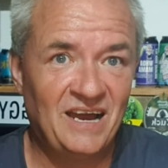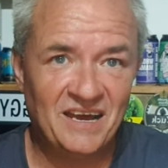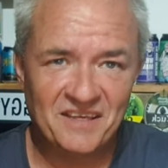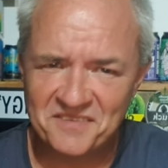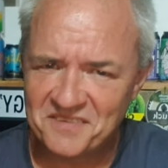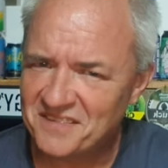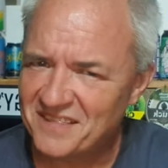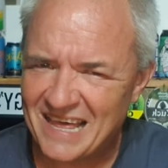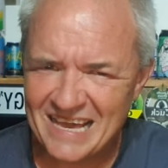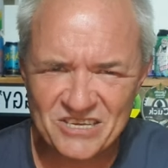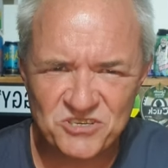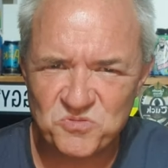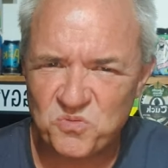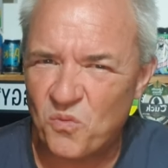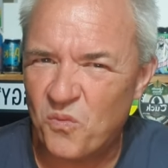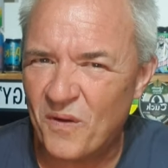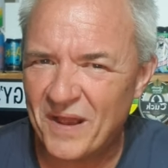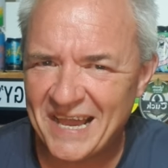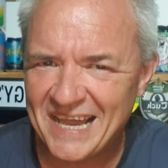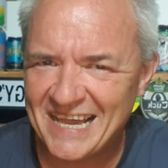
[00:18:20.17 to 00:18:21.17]
And that's
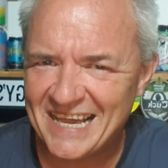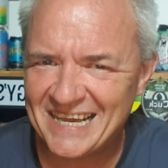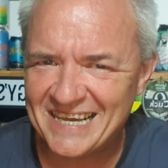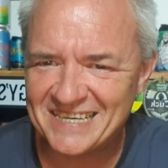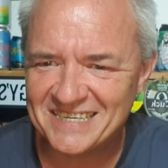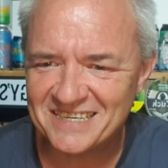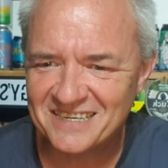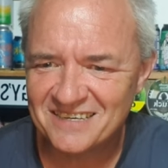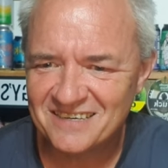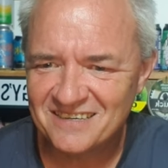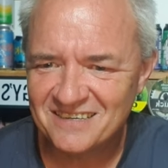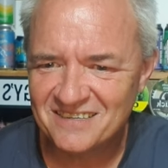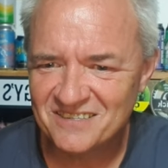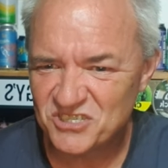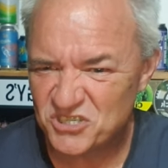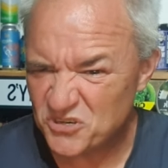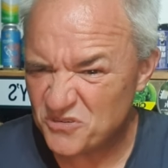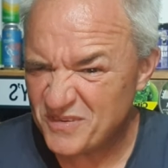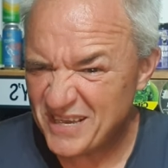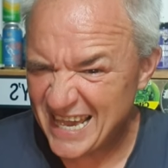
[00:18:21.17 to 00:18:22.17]
weird.
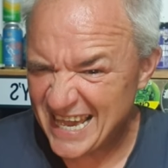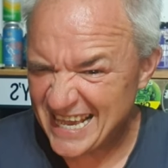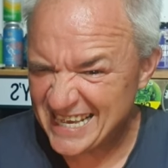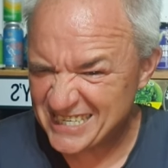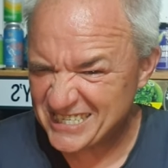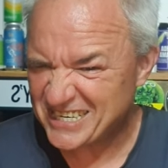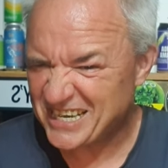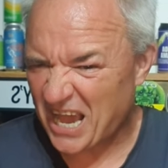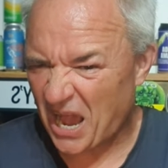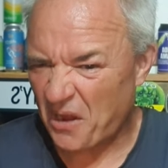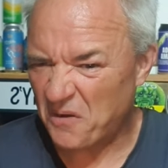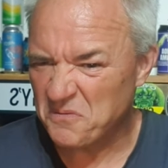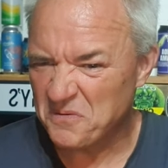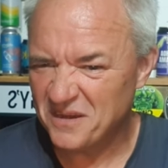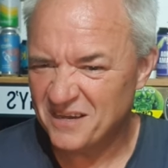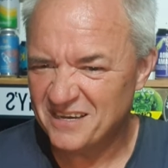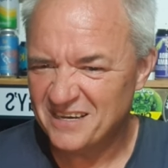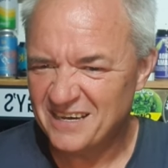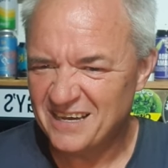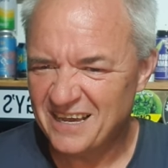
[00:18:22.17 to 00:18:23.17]
Two years ago,
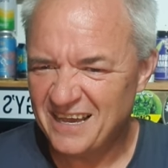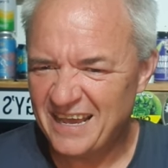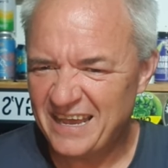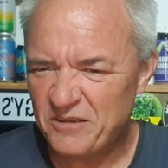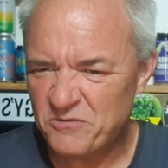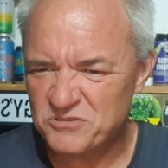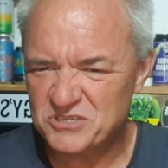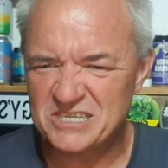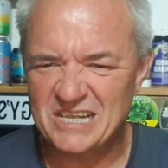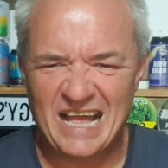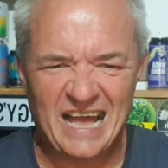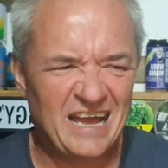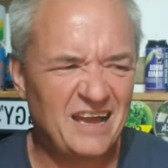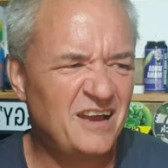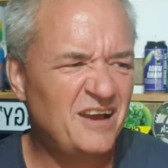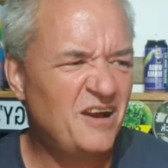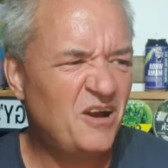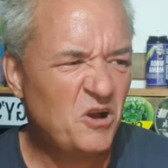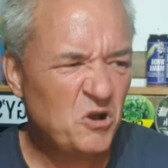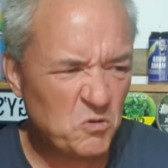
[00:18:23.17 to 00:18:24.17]
it was like,
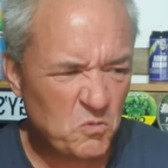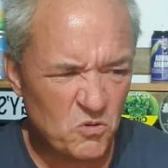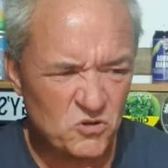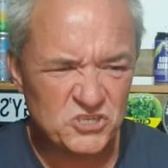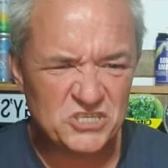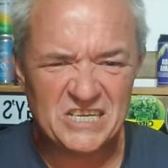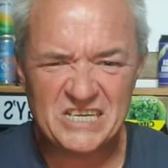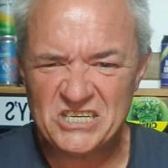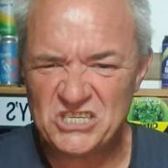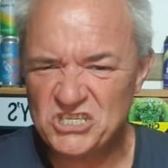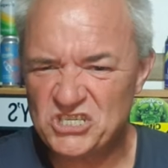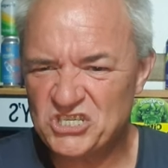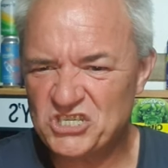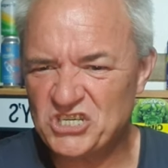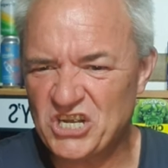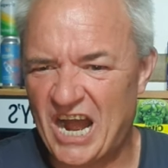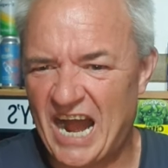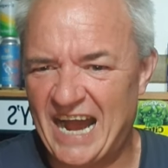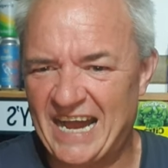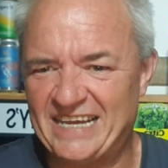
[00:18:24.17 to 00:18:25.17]
what's this
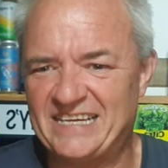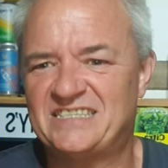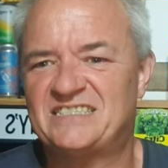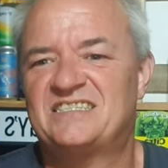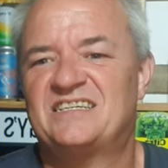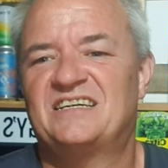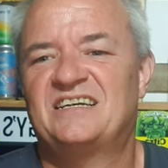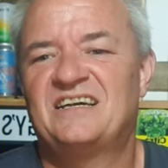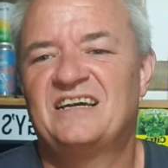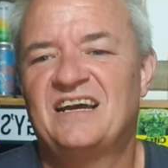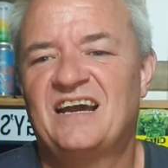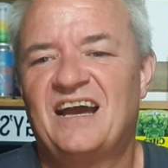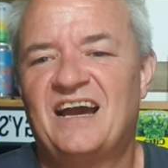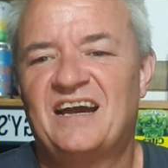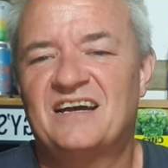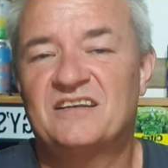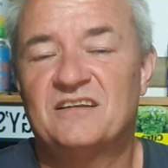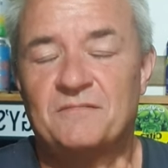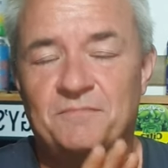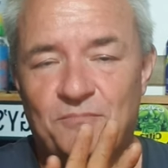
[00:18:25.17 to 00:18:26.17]
shite?
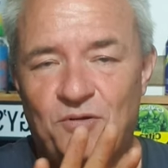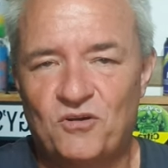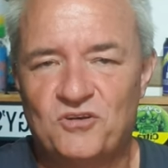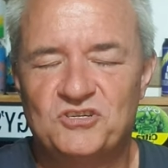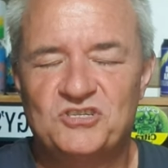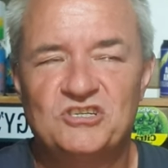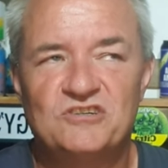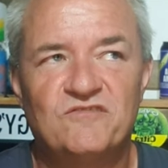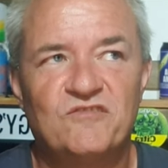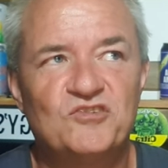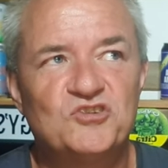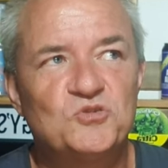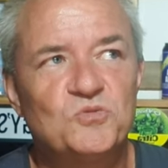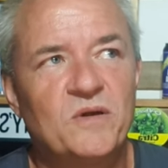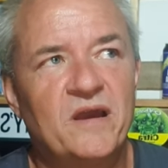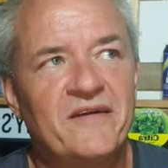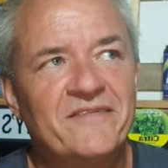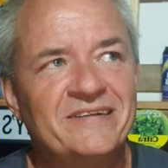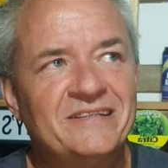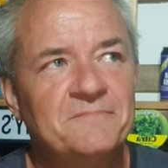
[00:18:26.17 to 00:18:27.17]
and apologies for the
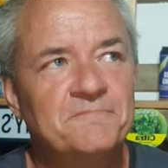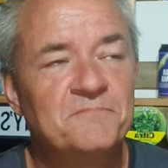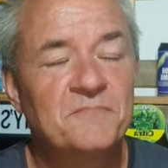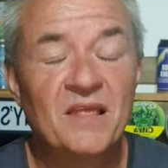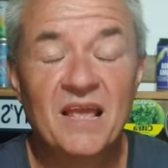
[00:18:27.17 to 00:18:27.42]
swearing.